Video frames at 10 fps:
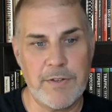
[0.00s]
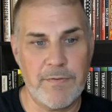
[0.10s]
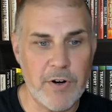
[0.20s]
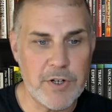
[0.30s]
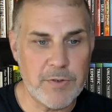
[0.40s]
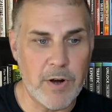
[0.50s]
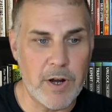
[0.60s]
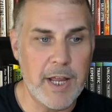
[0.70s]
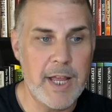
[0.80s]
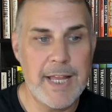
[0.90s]
The first
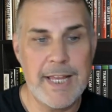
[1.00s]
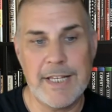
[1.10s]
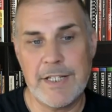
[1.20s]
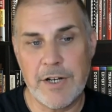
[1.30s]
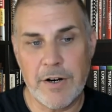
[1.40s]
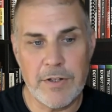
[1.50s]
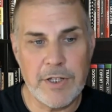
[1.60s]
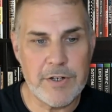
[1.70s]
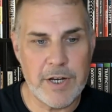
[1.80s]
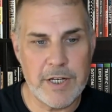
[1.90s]
one is turn
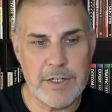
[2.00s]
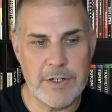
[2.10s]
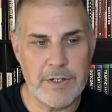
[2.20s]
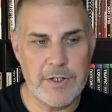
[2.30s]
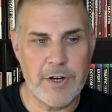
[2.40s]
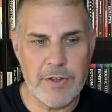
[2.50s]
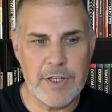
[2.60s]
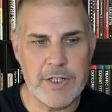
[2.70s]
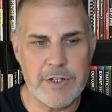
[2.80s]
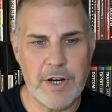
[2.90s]

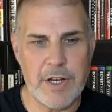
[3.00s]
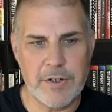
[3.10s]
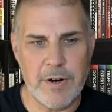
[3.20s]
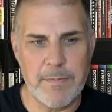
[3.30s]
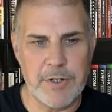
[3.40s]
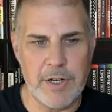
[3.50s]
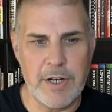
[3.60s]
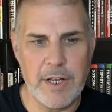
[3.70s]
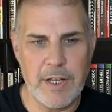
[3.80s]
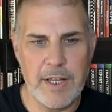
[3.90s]
this
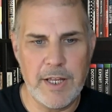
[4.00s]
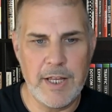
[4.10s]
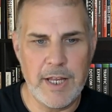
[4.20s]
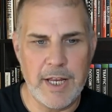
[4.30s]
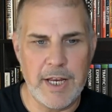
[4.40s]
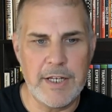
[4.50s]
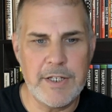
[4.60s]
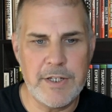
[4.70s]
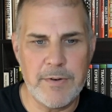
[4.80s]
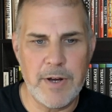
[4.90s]
transcription
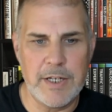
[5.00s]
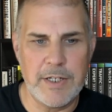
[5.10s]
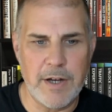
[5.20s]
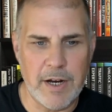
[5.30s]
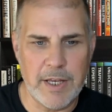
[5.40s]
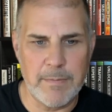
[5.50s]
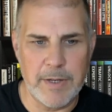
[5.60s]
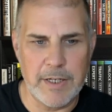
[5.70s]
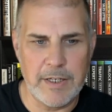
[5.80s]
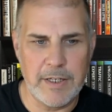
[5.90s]
into a
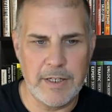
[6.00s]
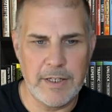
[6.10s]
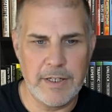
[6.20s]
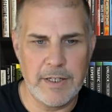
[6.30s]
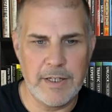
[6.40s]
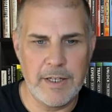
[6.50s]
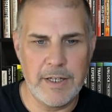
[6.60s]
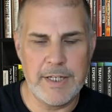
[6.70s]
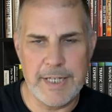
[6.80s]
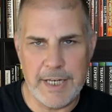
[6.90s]
document
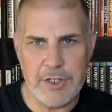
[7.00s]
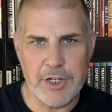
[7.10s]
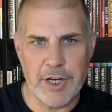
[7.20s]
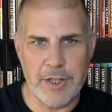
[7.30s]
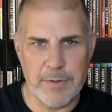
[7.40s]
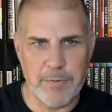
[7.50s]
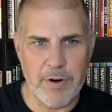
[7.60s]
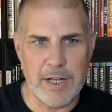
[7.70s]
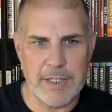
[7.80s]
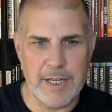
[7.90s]
teaching the
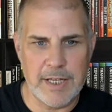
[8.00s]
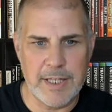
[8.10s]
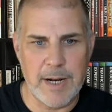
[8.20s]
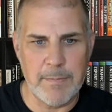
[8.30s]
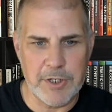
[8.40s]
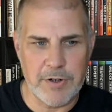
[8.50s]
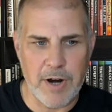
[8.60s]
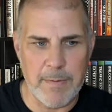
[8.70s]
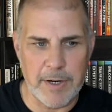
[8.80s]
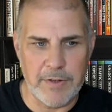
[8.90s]
process that I'm
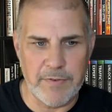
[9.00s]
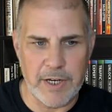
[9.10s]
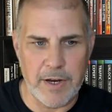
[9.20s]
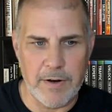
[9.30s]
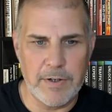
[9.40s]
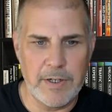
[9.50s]
describing in the video.